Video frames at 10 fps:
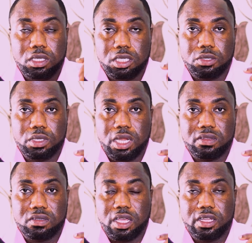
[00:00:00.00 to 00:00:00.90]
deal with
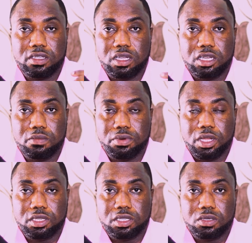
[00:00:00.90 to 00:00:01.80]
anxiety and
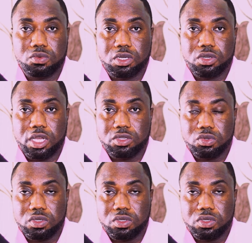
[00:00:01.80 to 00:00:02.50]
depression. When you are so